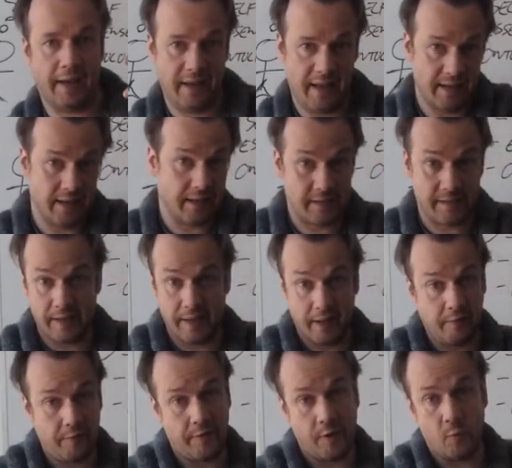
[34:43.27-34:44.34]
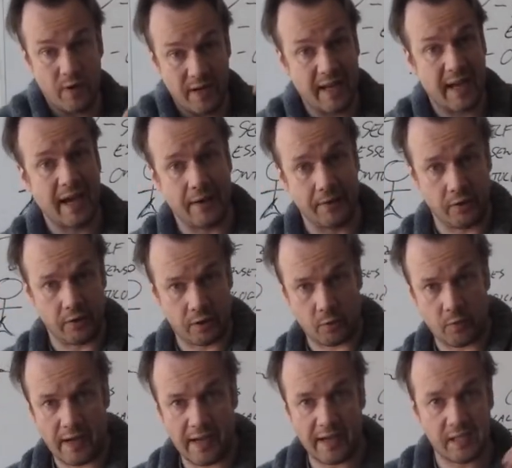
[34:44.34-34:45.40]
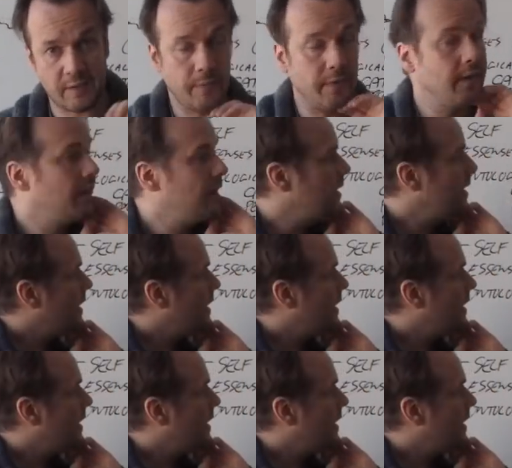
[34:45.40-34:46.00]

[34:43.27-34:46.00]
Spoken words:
an in itself that we cannot grasp.